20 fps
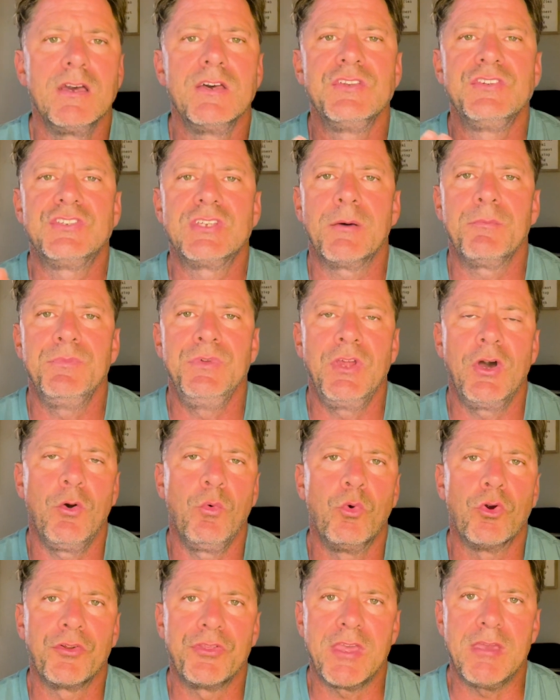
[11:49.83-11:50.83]
Some
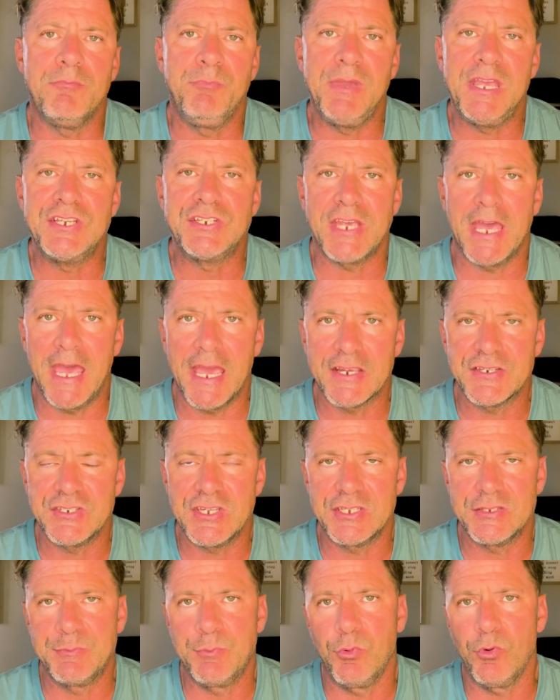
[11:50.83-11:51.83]
noteworthy beach
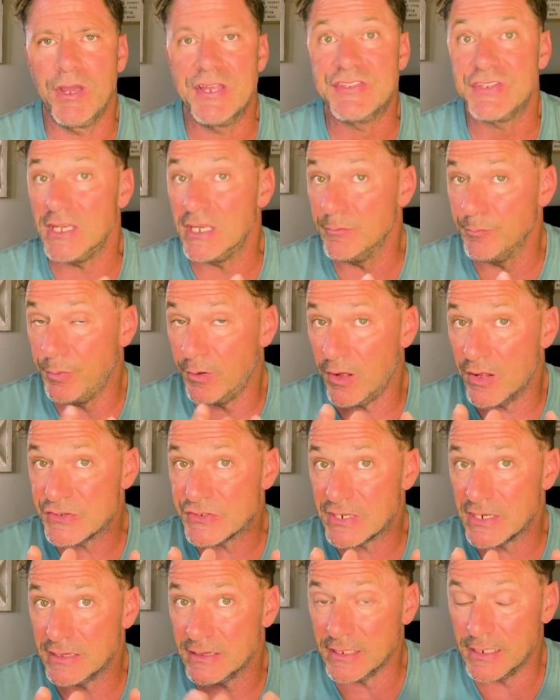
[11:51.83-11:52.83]
access points in
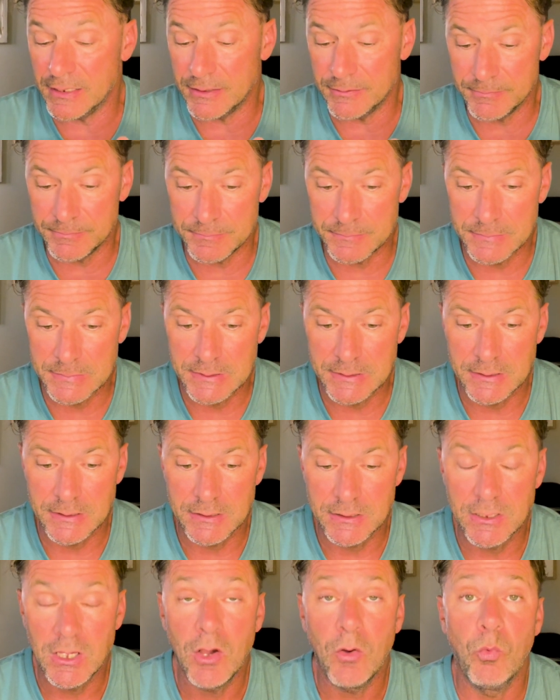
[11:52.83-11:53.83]
Ponce Inlet,
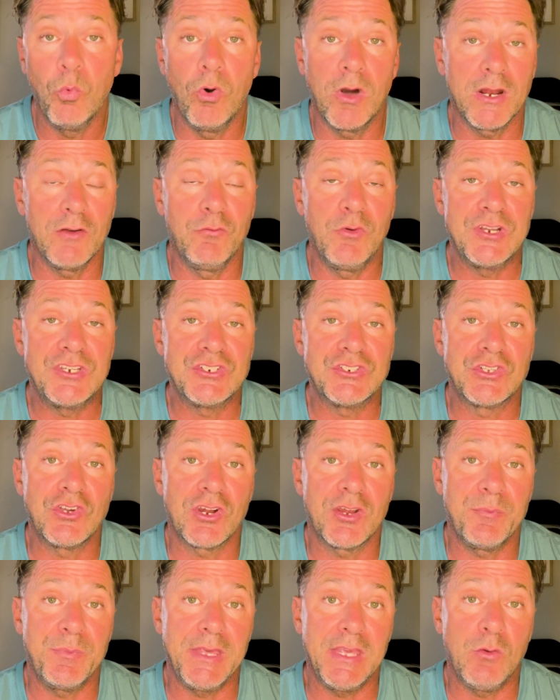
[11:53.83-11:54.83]
one of which is
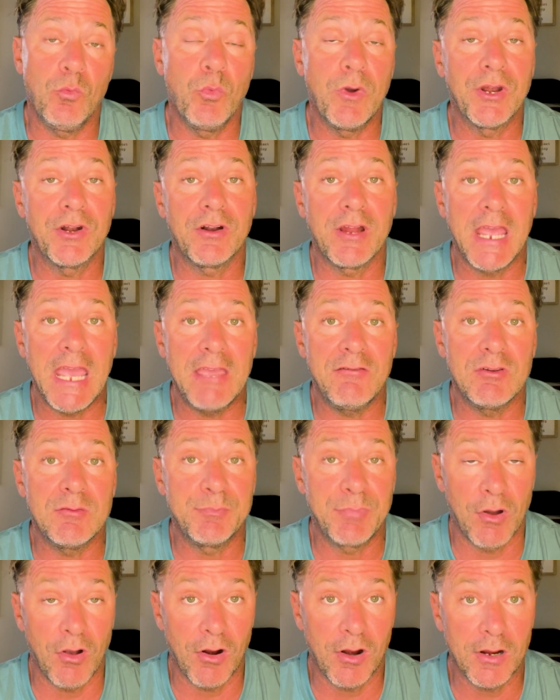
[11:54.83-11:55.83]
going to be Winter Haven
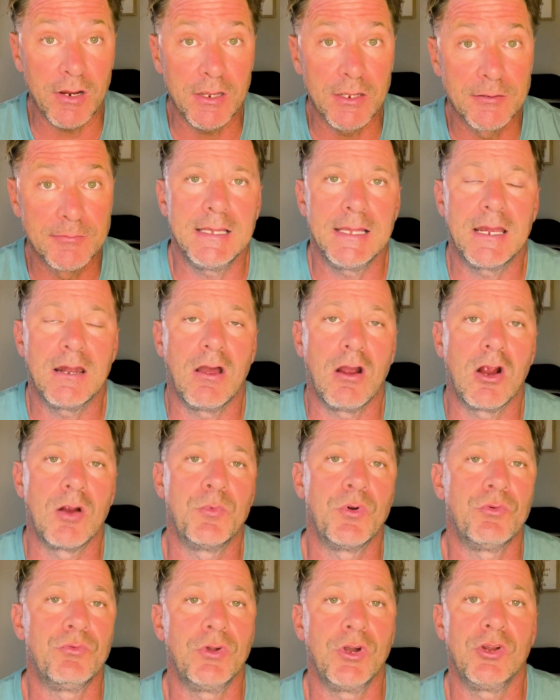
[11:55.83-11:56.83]
Park, Inlet
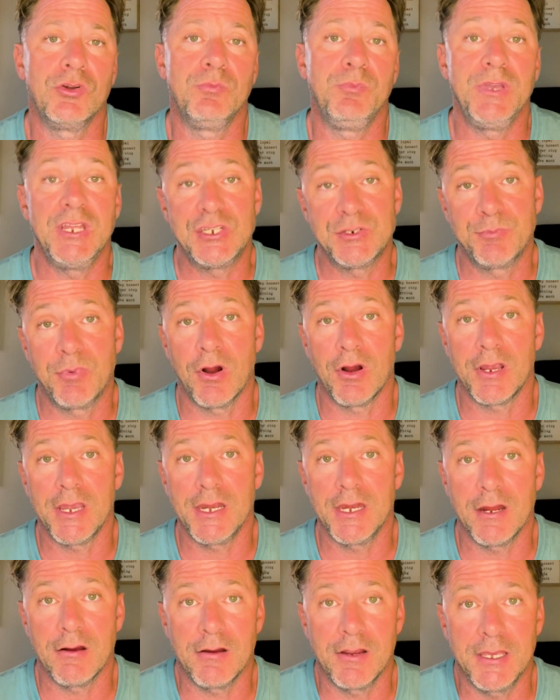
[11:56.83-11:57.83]
Harbor Road Beach
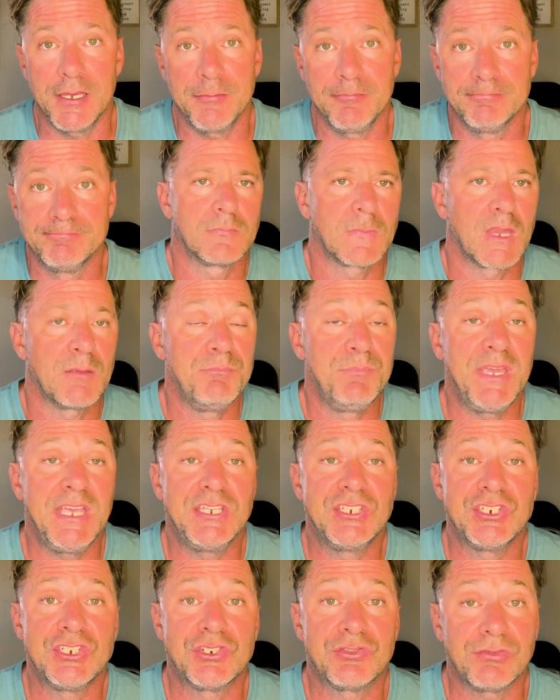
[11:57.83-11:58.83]
Parking Area,
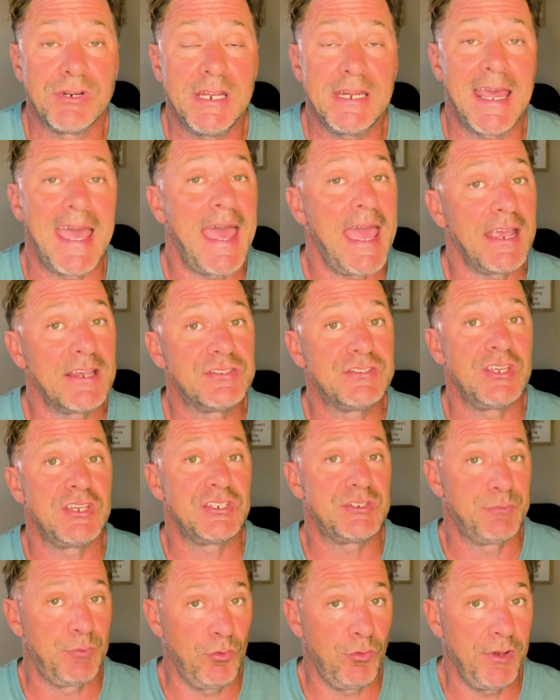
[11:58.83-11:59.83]
Beach Street Access
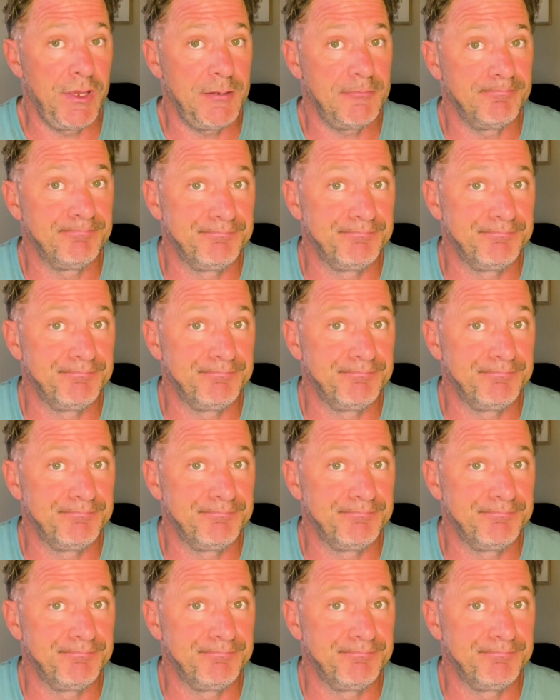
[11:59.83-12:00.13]
Point,